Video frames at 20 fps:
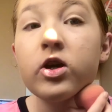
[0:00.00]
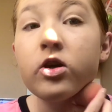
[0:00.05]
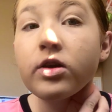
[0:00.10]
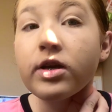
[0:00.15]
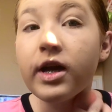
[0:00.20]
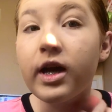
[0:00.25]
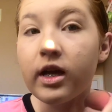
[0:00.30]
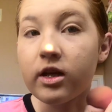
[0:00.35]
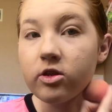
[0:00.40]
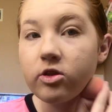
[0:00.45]

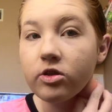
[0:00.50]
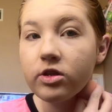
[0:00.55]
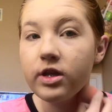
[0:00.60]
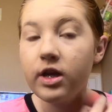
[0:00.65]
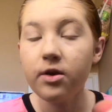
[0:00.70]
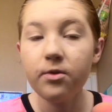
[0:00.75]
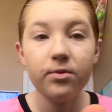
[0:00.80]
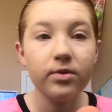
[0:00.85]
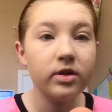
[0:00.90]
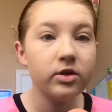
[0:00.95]
Okay, so
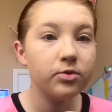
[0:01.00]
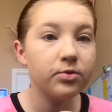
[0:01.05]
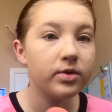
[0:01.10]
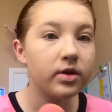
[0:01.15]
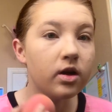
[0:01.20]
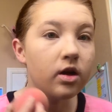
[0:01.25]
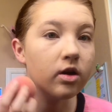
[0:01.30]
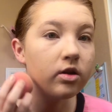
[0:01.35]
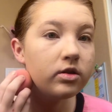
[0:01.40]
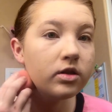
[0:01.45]
now once
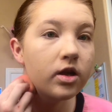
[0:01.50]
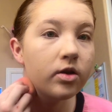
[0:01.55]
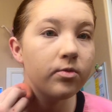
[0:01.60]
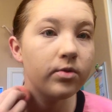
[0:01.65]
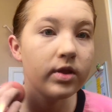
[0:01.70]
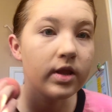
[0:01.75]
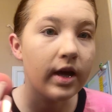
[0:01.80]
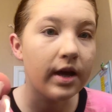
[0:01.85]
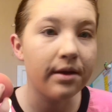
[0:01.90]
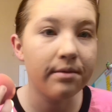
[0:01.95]
we are all done
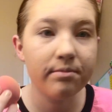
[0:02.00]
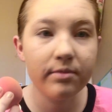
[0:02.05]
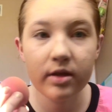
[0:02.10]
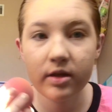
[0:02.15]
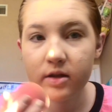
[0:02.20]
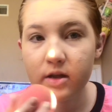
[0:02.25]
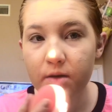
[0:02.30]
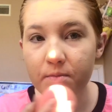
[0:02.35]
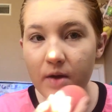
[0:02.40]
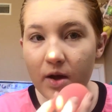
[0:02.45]
with that,
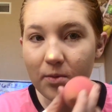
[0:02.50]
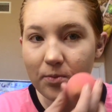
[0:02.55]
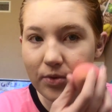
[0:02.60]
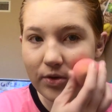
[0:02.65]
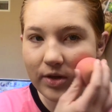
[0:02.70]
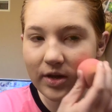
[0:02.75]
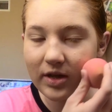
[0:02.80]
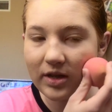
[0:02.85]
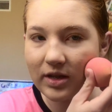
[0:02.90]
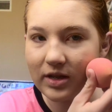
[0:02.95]
this came out
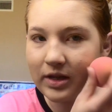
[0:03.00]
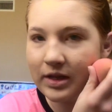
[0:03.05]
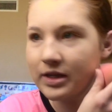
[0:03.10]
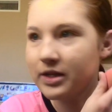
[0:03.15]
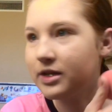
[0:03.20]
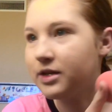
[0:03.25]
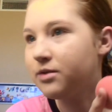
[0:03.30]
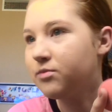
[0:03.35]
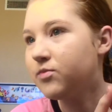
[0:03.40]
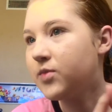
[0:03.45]
pretty
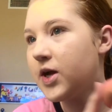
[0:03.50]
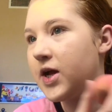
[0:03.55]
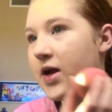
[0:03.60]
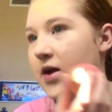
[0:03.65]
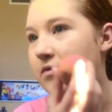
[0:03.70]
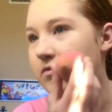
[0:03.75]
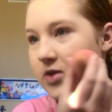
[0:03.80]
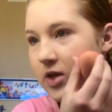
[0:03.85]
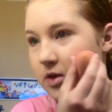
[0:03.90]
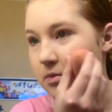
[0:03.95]
decent. I
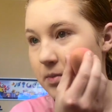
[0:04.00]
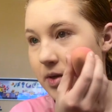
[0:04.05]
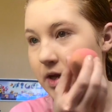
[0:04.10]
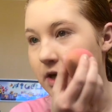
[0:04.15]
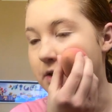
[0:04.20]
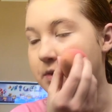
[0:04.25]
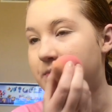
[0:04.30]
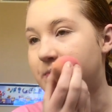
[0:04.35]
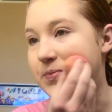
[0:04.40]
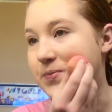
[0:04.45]
have done
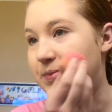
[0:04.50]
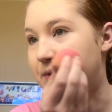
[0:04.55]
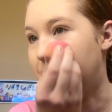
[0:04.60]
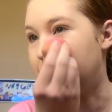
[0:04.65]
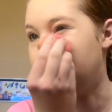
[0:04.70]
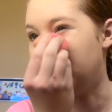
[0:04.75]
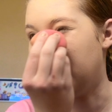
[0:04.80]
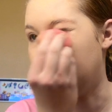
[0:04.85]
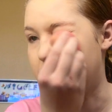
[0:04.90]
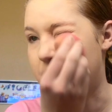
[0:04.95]
better,
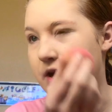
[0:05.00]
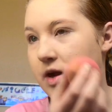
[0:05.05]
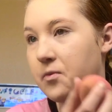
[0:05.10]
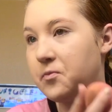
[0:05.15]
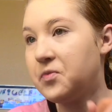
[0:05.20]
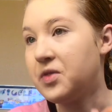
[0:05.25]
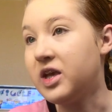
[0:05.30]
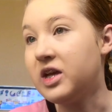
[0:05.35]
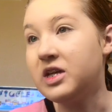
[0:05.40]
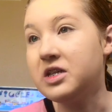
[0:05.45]
but you
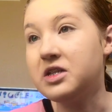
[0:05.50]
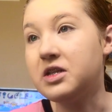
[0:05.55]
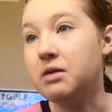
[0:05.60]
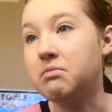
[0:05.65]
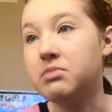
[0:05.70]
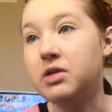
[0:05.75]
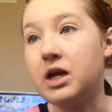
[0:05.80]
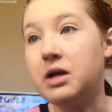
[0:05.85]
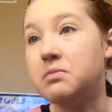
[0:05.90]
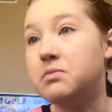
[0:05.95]
know,
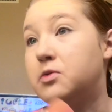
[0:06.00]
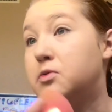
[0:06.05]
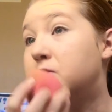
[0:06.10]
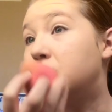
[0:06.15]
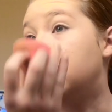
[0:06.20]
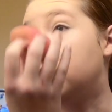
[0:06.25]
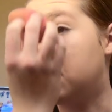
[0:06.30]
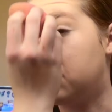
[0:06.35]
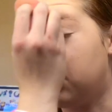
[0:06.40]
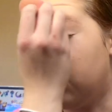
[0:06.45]
sometimes we
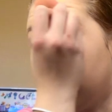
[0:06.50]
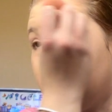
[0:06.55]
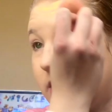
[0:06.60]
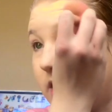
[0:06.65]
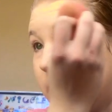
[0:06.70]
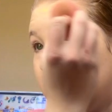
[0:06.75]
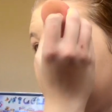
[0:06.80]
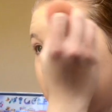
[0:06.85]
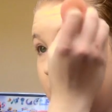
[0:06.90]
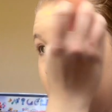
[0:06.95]
just don't
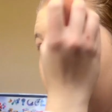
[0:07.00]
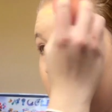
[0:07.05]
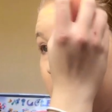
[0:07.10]
have